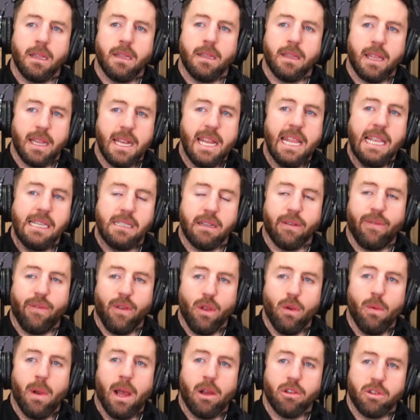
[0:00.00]
There needs a
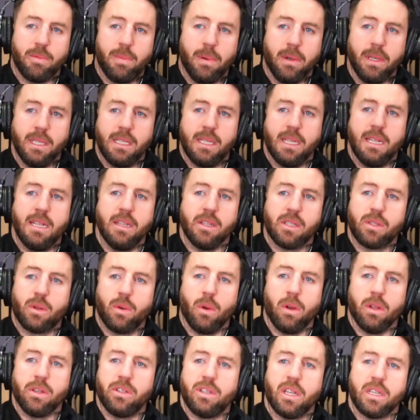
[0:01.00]
few Welsh boys in the
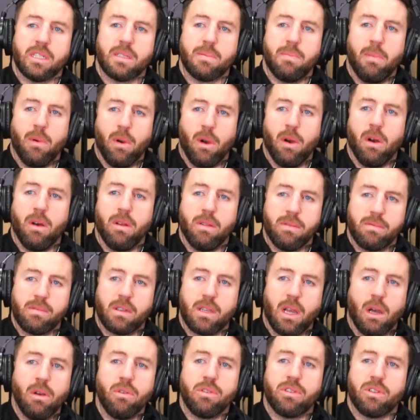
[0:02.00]
squad, just more
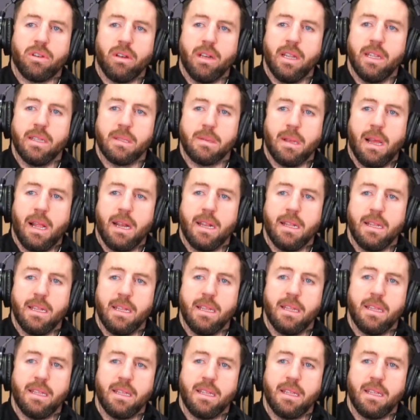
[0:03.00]
culturally as well, isn't it?